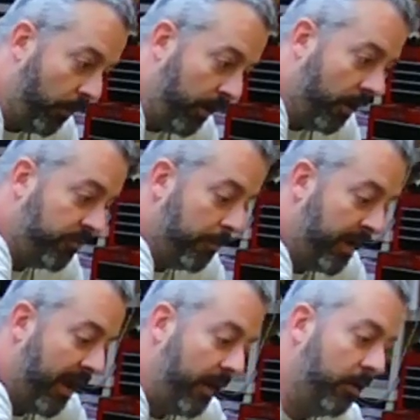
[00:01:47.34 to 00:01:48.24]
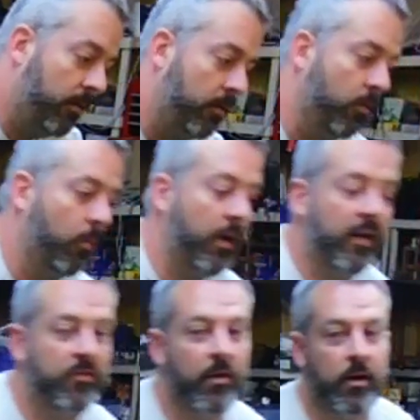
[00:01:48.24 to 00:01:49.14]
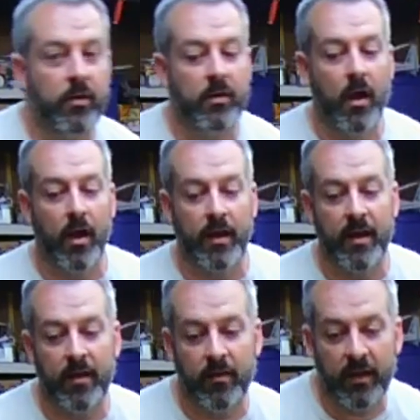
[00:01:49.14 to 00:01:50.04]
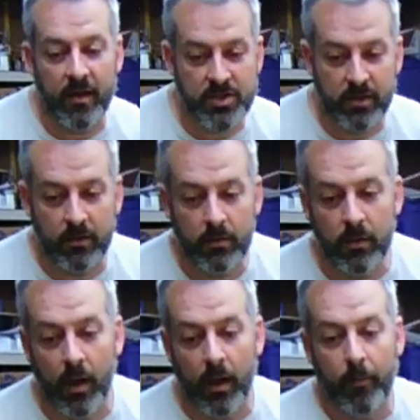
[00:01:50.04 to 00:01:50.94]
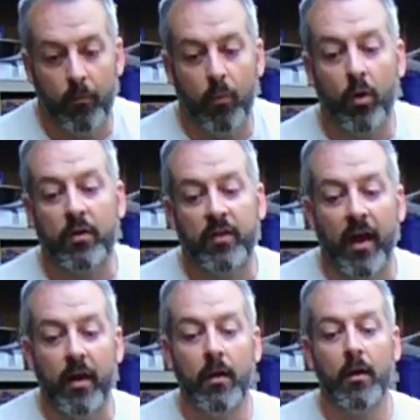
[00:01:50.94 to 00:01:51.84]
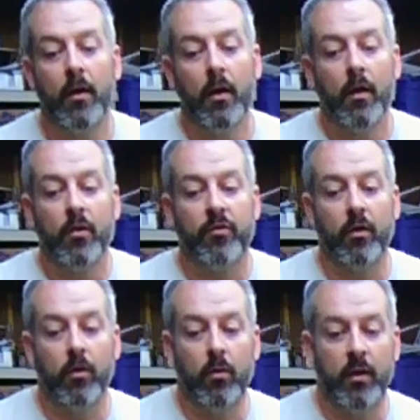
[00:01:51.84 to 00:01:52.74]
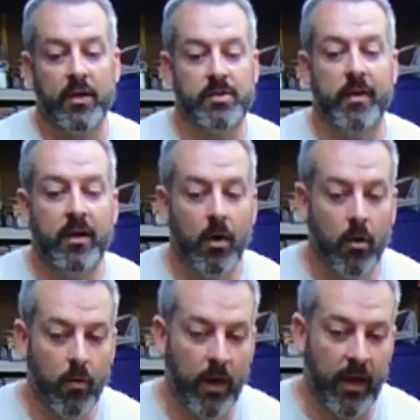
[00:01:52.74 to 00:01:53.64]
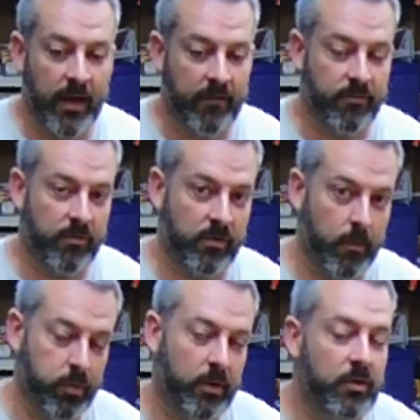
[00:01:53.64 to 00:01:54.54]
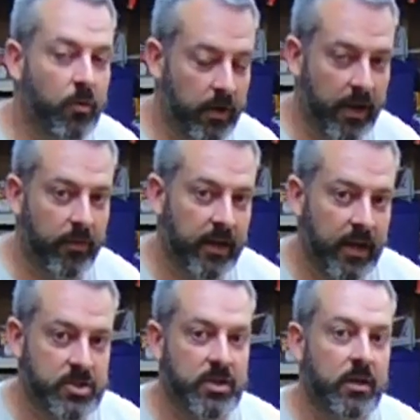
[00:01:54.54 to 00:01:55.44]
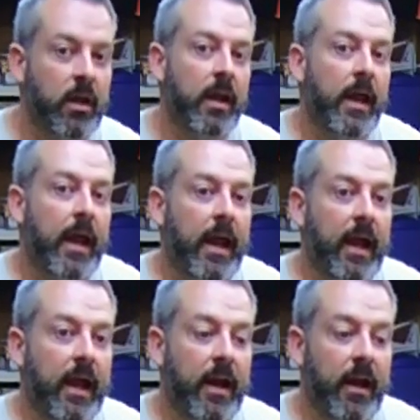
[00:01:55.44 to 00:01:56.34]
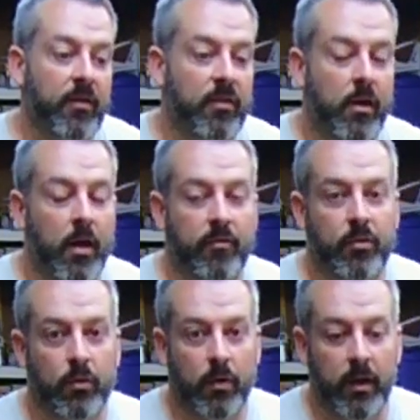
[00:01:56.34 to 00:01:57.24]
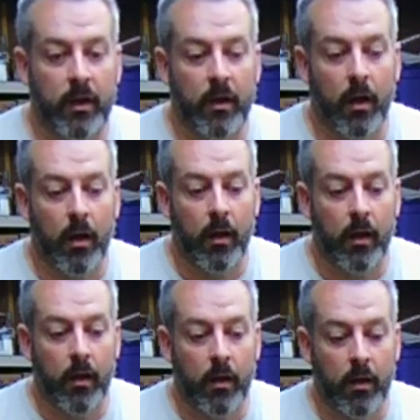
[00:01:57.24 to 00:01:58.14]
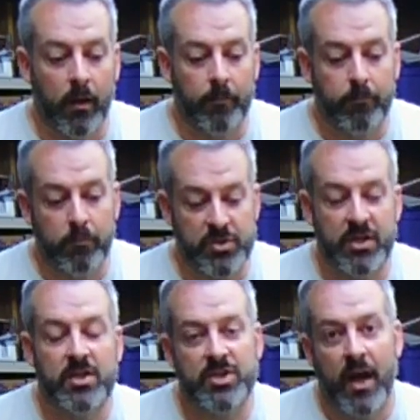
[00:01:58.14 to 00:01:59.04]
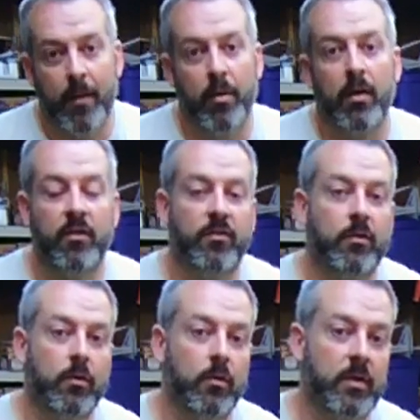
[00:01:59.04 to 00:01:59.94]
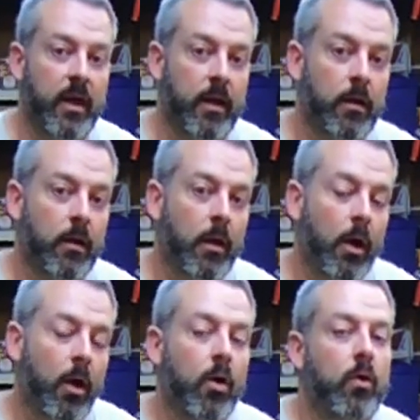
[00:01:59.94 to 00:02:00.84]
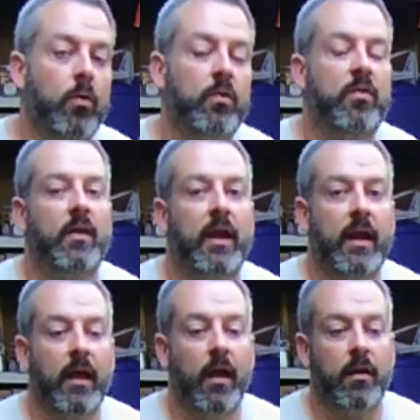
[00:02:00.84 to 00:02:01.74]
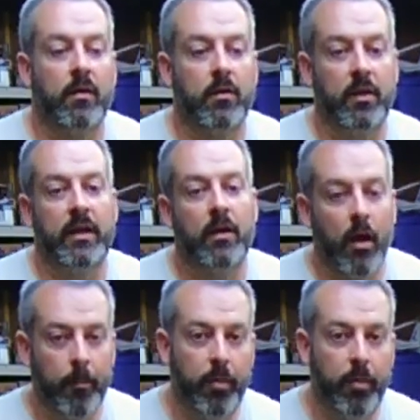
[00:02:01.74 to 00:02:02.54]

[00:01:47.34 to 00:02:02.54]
off the bat when I started getting the engine worked on. So as you may know, I've completely torn down the engine and I sent it off to a machine shop to get honed and cleaned up